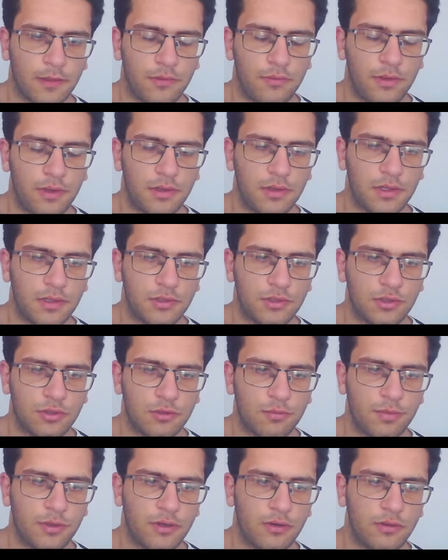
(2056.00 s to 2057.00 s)
I think that
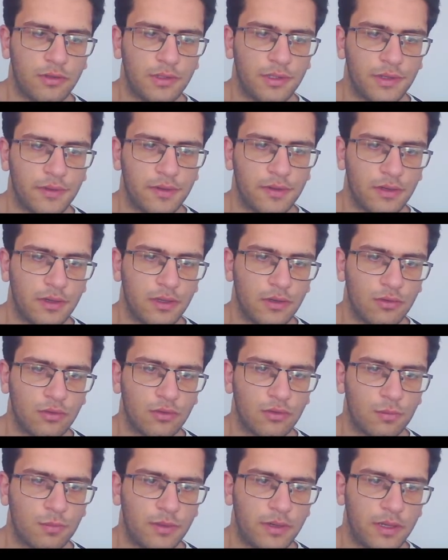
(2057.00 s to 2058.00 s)
should be only reason he
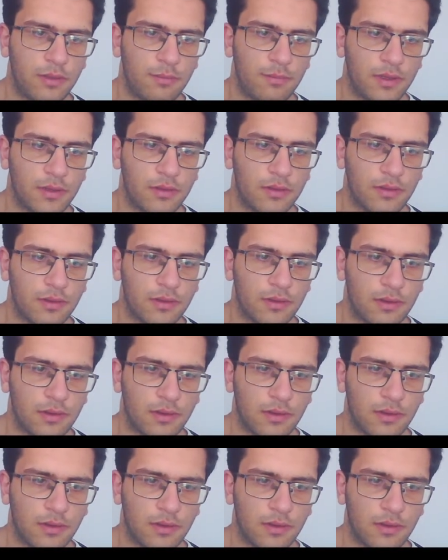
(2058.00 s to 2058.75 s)
could play, but